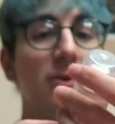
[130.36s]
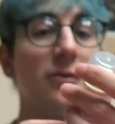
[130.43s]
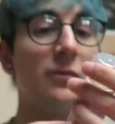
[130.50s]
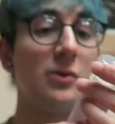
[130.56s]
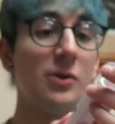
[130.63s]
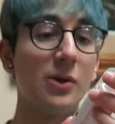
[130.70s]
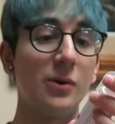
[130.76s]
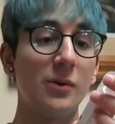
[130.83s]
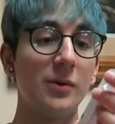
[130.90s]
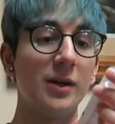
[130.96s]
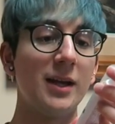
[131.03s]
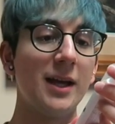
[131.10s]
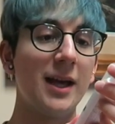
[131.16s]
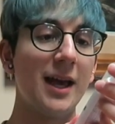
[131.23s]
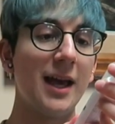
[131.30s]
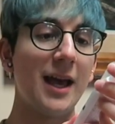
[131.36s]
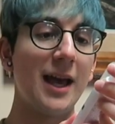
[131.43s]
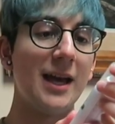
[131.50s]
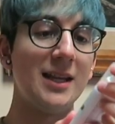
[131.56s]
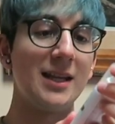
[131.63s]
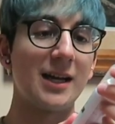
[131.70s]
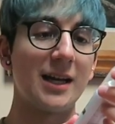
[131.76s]
so if you know
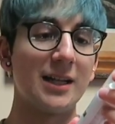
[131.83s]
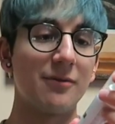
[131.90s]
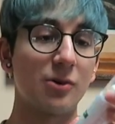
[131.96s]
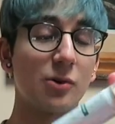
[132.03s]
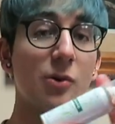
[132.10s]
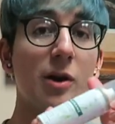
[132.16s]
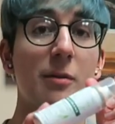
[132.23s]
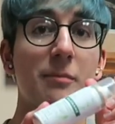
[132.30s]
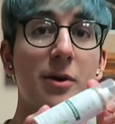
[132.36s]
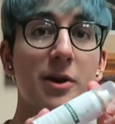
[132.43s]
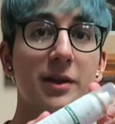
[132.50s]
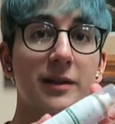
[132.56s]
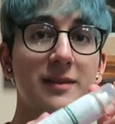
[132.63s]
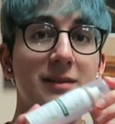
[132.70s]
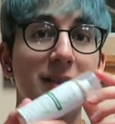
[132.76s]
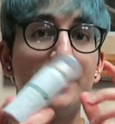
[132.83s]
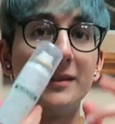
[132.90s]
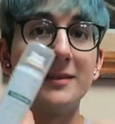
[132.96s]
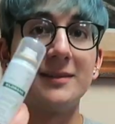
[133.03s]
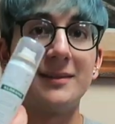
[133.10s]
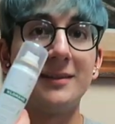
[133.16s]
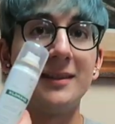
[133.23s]
any kind of Chloron products,
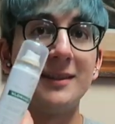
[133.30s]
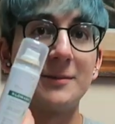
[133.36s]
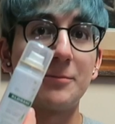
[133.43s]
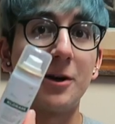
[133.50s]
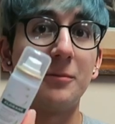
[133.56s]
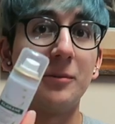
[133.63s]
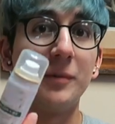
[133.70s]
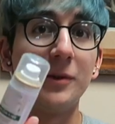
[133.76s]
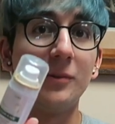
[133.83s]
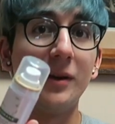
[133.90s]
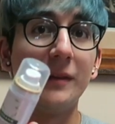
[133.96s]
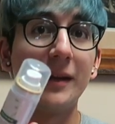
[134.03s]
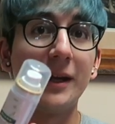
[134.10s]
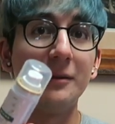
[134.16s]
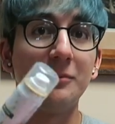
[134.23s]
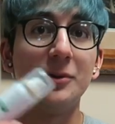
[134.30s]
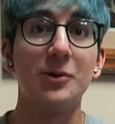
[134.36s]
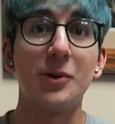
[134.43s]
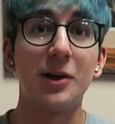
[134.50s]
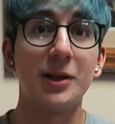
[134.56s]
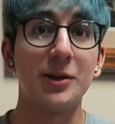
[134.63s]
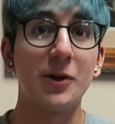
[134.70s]
this is probably one that
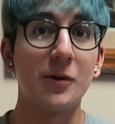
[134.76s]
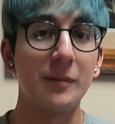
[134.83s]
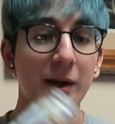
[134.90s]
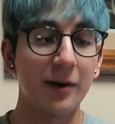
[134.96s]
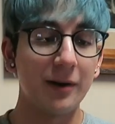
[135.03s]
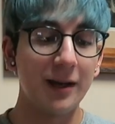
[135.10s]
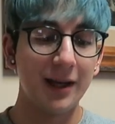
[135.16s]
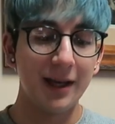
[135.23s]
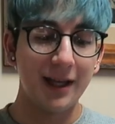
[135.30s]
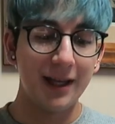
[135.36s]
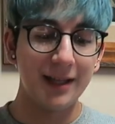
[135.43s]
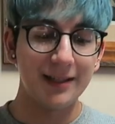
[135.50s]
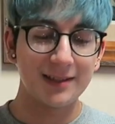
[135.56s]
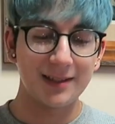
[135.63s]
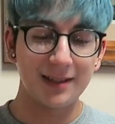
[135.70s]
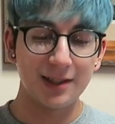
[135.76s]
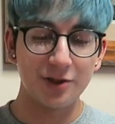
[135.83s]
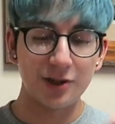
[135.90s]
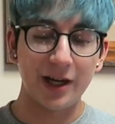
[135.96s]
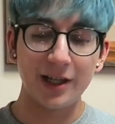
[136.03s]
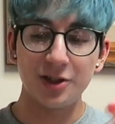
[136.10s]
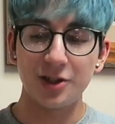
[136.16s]
you already know about. It's the
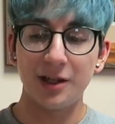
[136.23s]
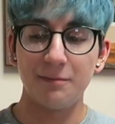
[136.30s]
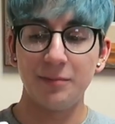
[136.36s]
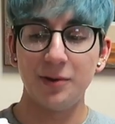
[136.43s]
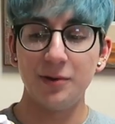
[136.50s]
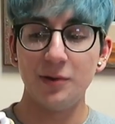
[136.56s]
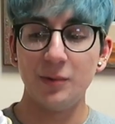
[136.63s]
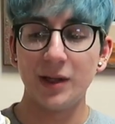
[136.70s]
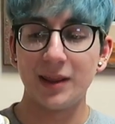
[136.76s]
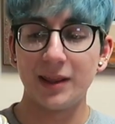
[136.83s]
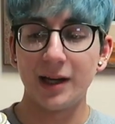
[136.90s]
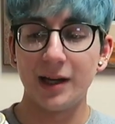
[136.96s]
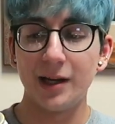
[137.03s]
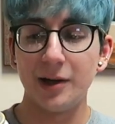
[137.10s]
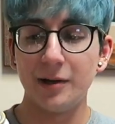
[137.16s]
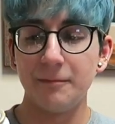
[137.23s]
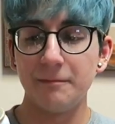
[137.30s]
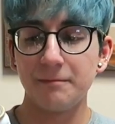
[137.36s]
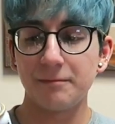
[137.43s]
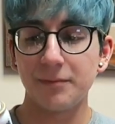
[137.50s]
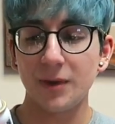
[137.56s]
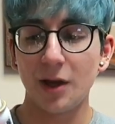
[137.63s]
dry shampoo with
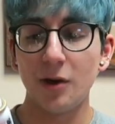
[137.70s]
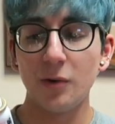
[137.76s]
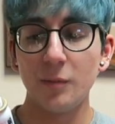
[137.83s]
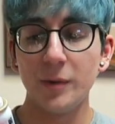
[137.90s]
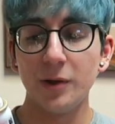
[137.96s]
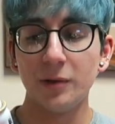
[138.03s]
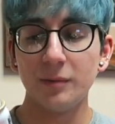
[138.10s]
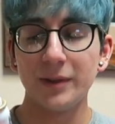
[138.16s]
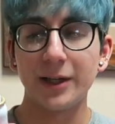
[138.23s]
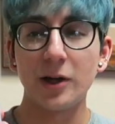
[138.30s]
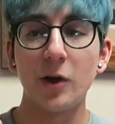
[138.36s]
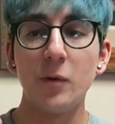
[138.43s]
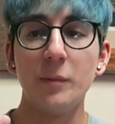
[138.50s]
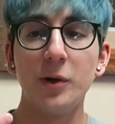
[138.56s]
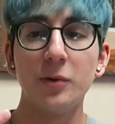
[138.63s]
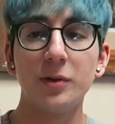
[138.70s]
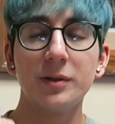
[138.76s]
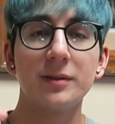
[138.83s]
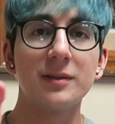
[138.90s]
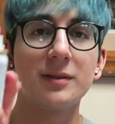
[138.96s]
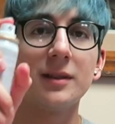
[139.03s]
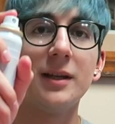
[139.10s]
oatmeal, like oat
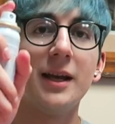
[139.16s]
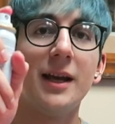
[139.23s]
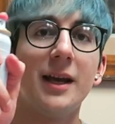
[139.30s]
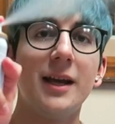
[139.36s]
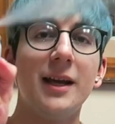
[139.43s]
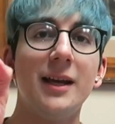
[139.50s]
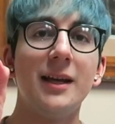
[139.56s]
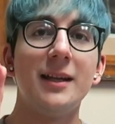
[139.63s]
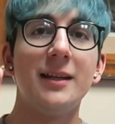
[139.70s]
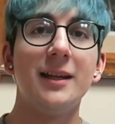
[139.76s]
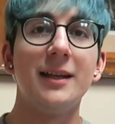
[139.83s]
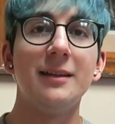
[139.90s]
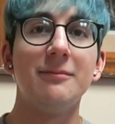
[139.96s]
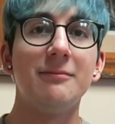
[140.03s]
milk, and I